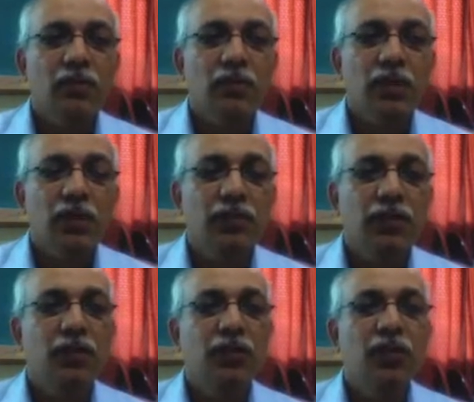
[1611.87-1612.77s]
right. We
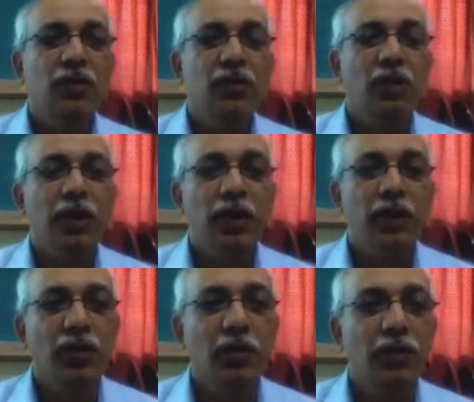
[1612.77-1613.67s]
do not call a
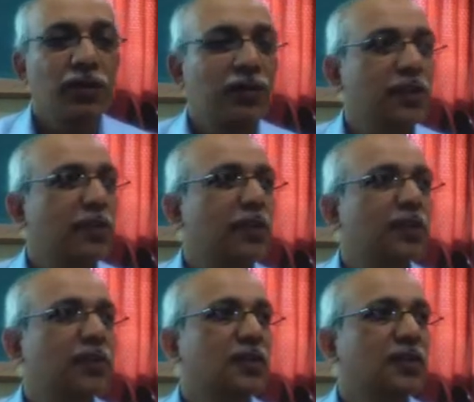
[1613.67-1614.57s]
non processor
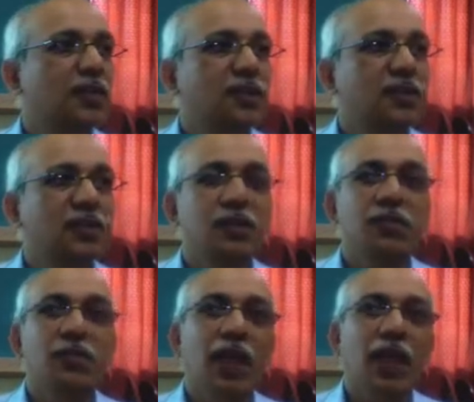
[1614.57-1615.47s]
based
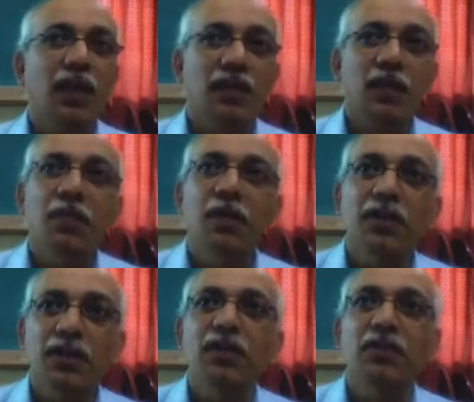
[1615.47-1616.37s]
system as embedded
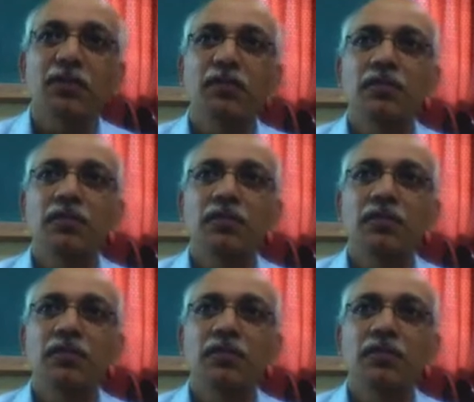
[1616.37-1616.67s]
system,